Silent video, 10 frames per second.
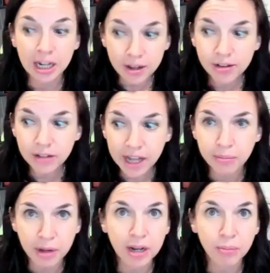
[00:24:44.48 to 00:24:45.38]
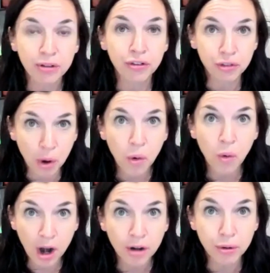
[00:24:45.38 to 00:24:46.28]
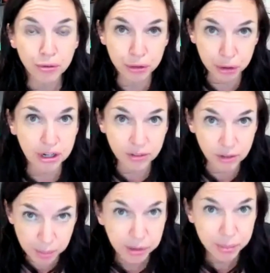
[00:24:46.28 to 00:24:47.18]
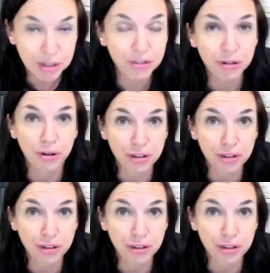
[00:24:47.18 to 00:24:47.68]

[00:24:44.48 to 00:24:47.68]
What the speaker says: it is a lot of money, but so are those 30 supplements you're